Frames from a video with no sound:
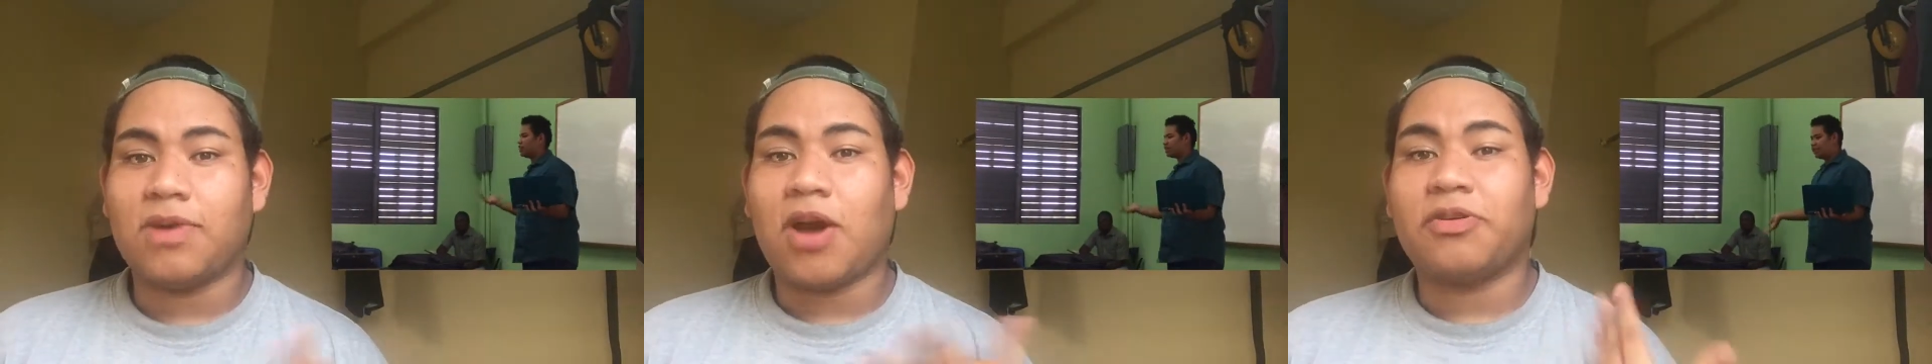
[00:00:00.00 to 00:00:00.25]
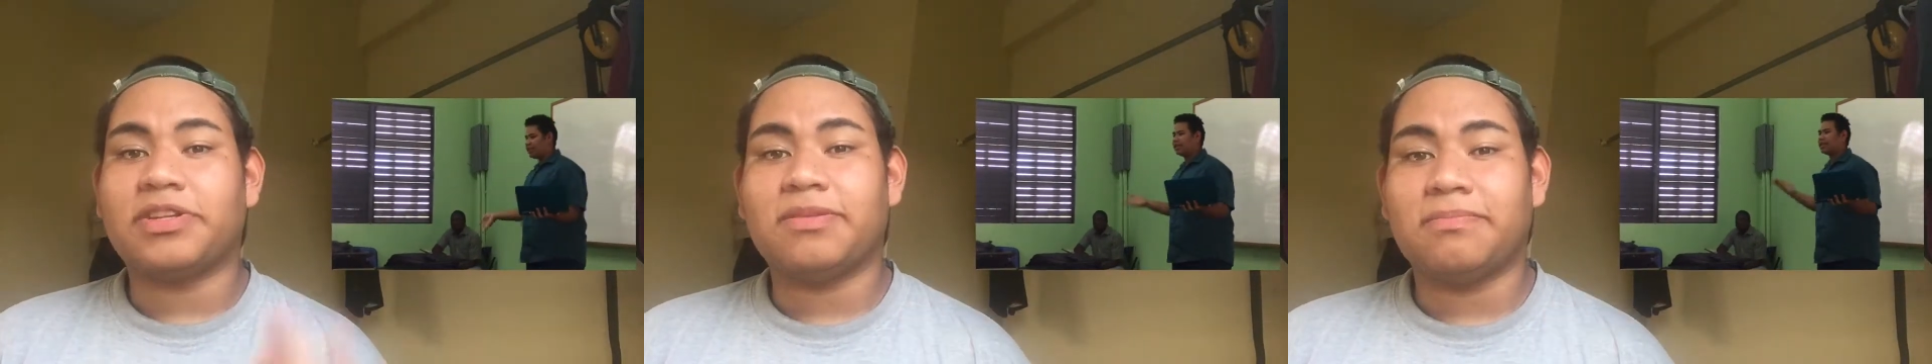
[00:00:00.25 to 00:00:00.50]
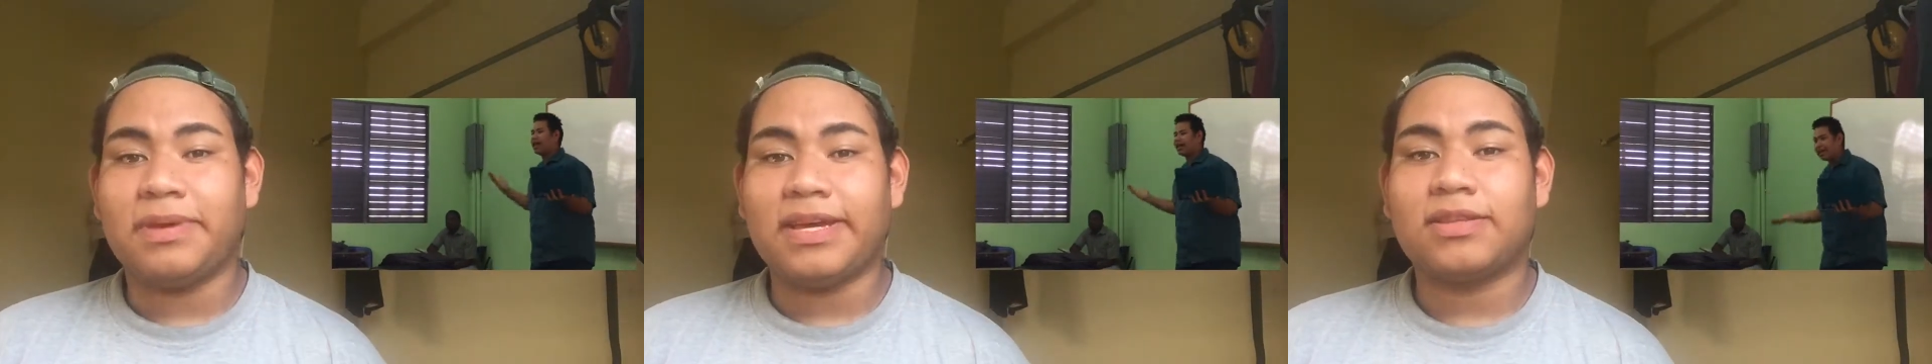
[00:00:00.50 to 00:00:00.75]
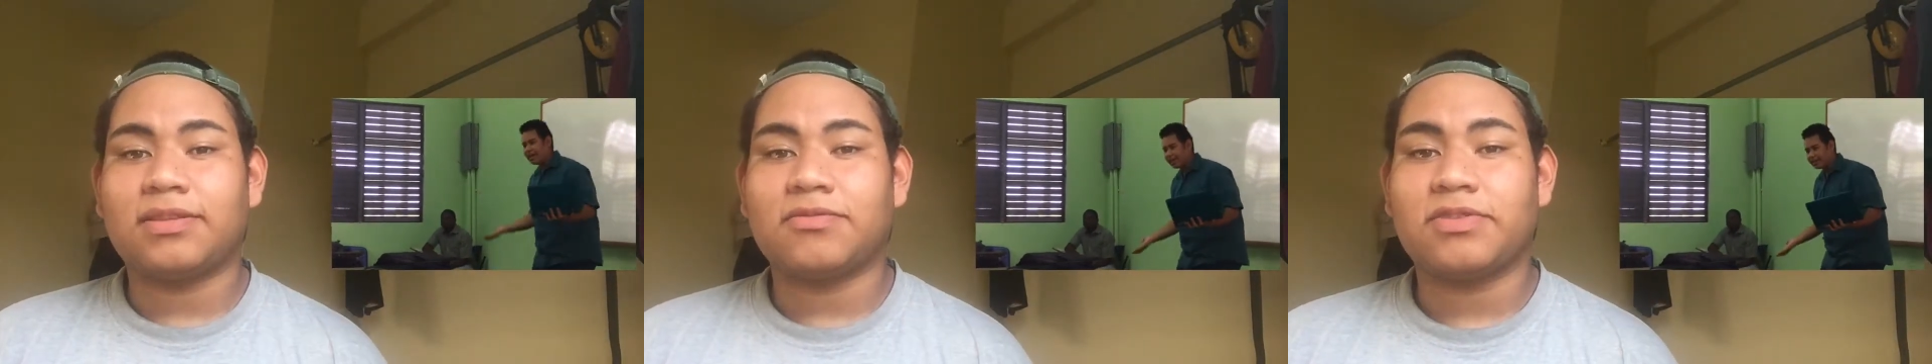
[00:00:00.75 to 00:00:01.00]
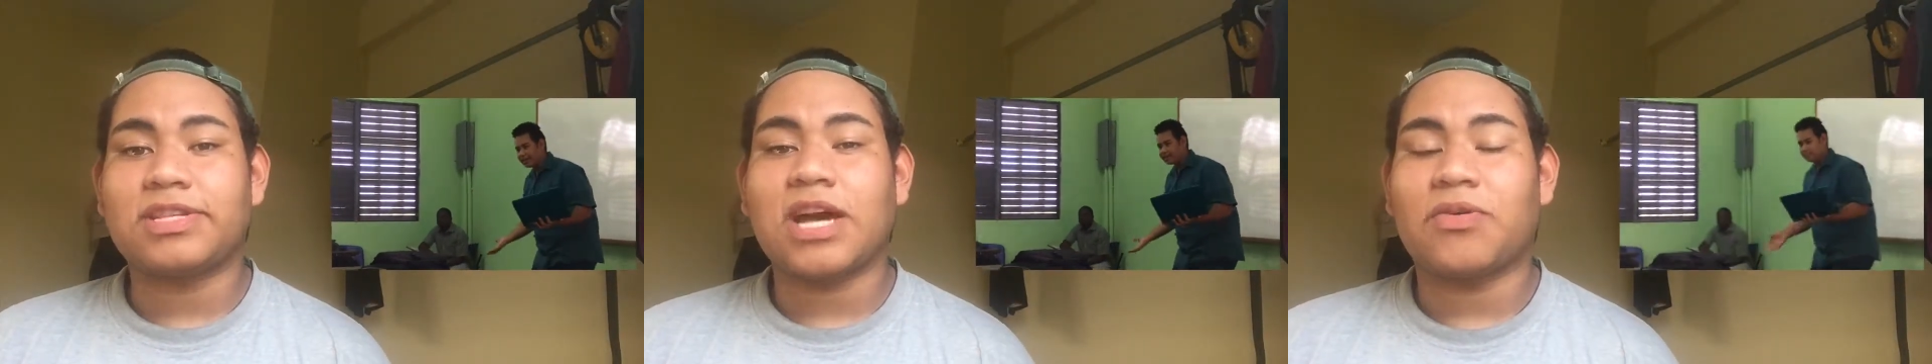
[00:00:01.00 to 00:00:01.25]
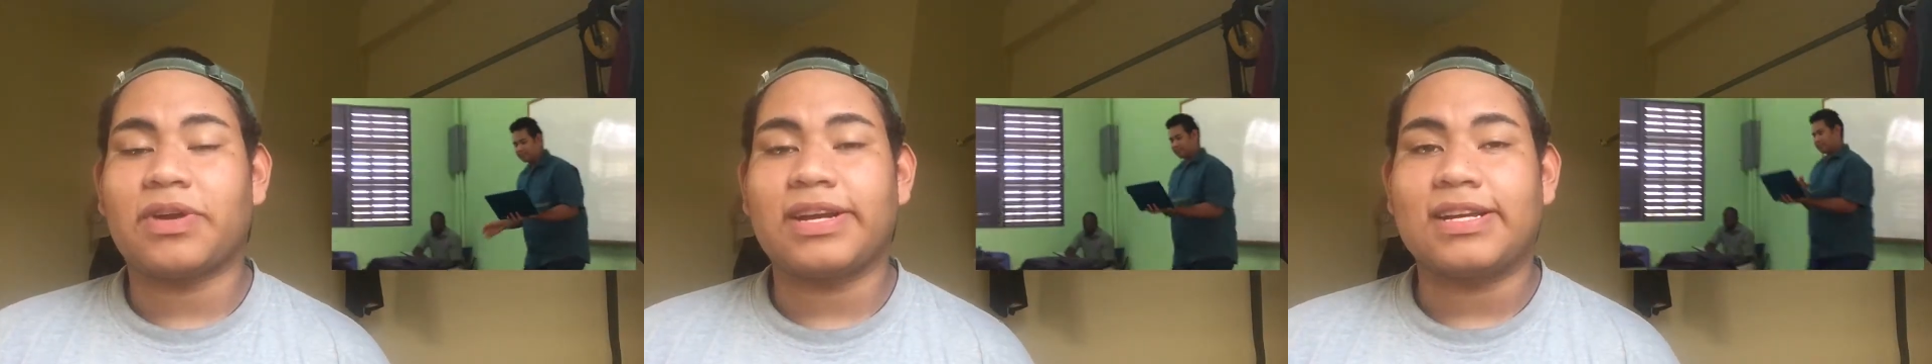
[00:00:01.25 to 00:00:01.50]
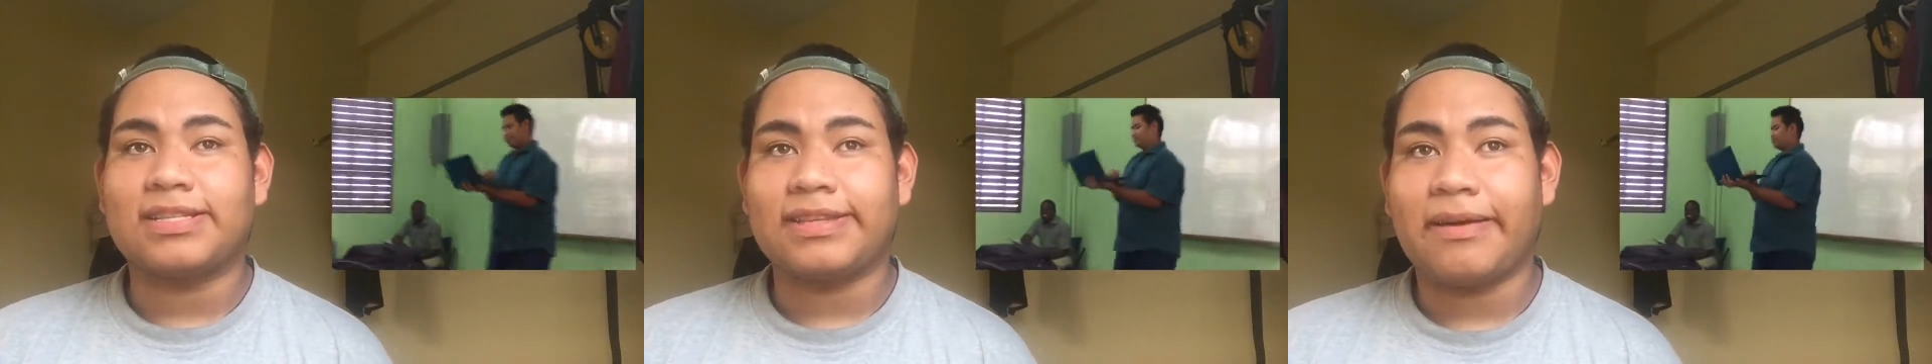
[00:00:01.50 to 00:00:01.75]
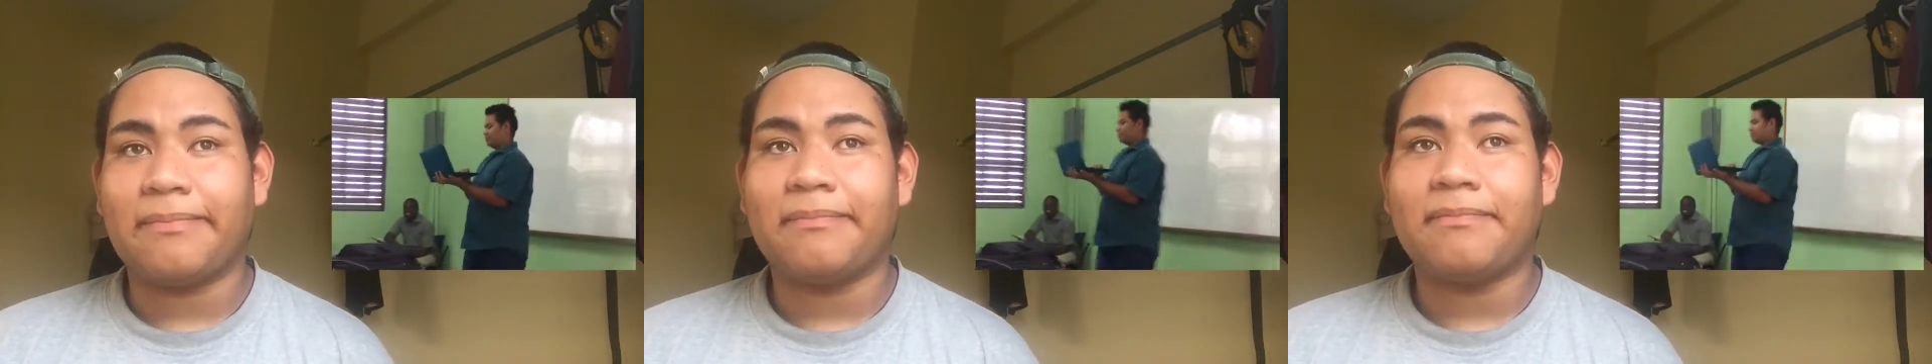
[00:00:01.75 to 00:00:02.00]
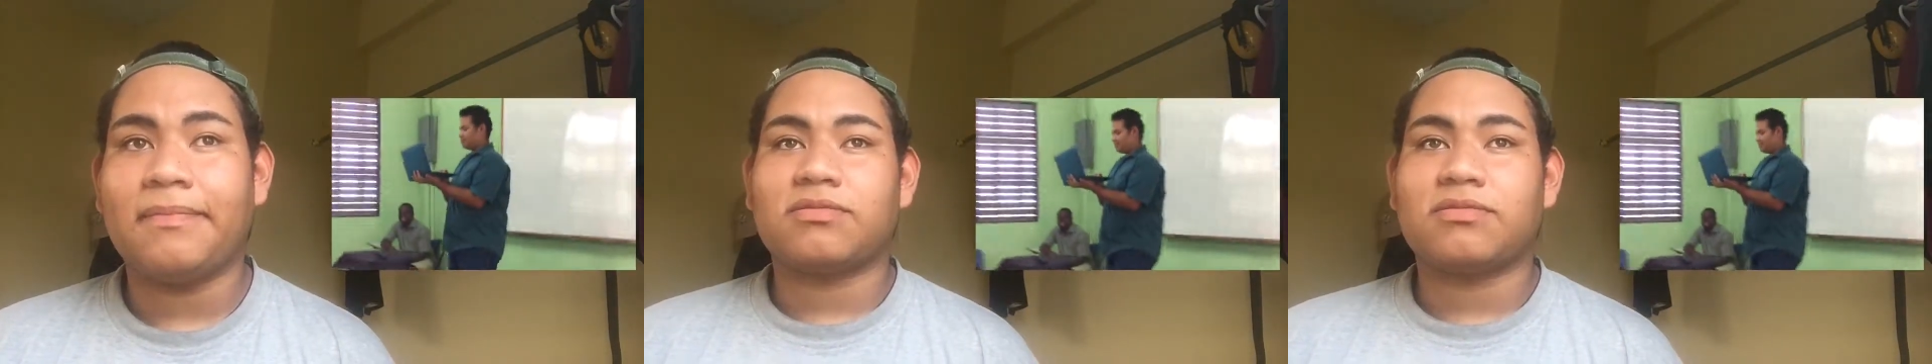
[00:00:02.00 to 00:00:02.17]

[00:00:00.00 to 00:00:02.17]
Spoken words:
our debate was our exam.